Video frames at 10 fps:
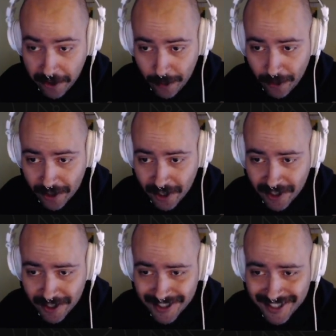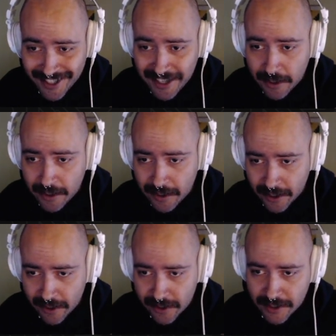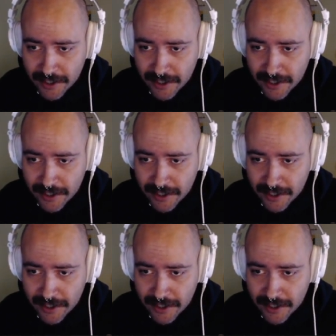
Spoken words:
created a new variable called